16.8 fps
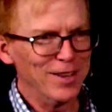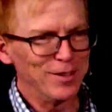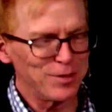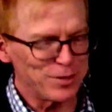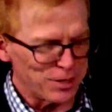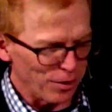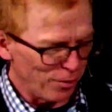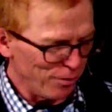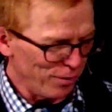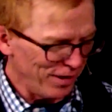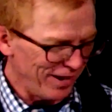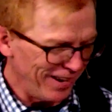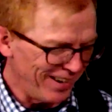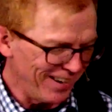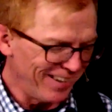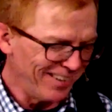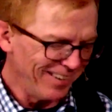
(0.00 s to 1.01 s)
So
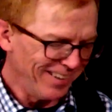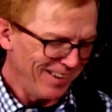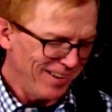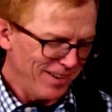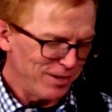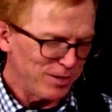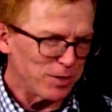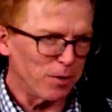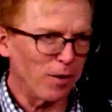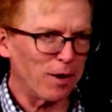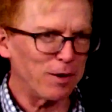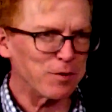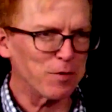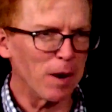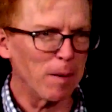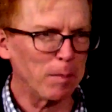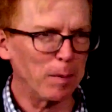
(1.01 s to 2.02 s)
our
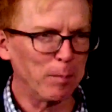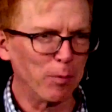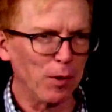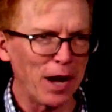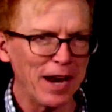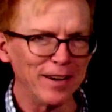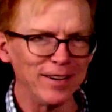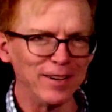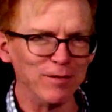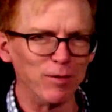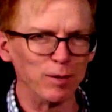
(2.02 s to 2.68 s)
drummer Brandon